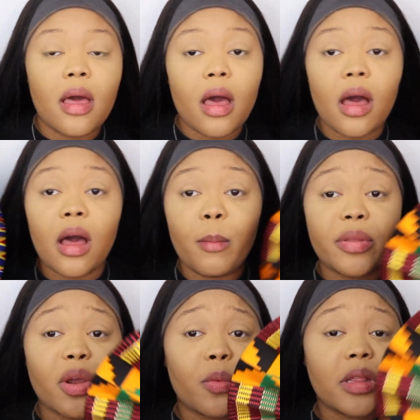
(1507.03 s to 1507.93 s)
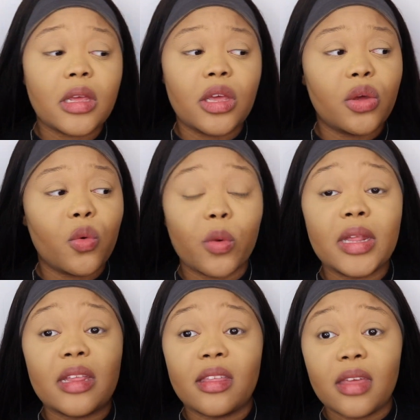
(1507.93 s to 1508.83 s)
But they're really cute,
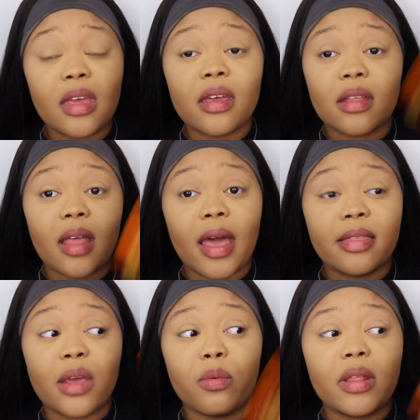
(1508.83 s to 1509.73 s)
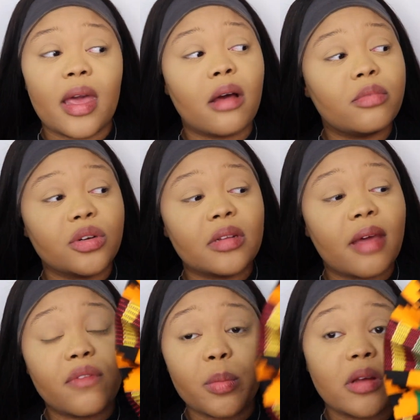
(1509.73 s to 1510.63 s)
really thick. Like, they really help during
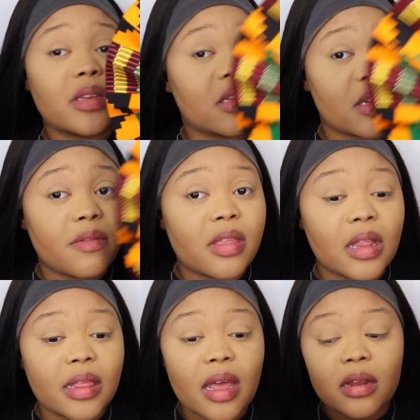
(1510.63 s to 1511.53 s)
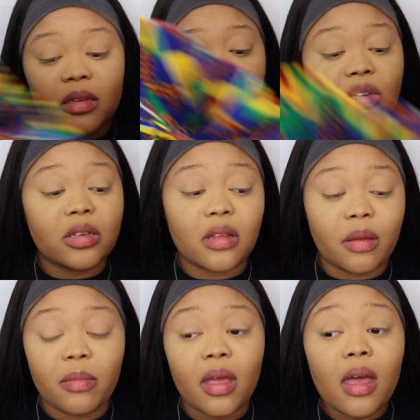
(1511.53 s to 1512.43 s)
like football season and everything like that. It's not just
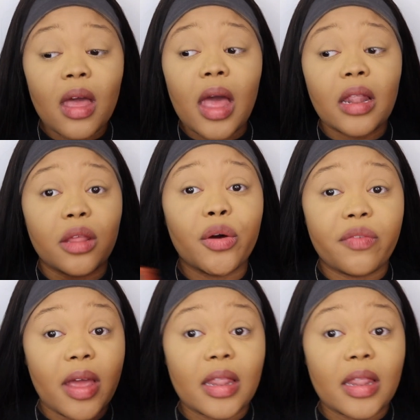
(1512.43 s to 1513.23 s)
some little fan.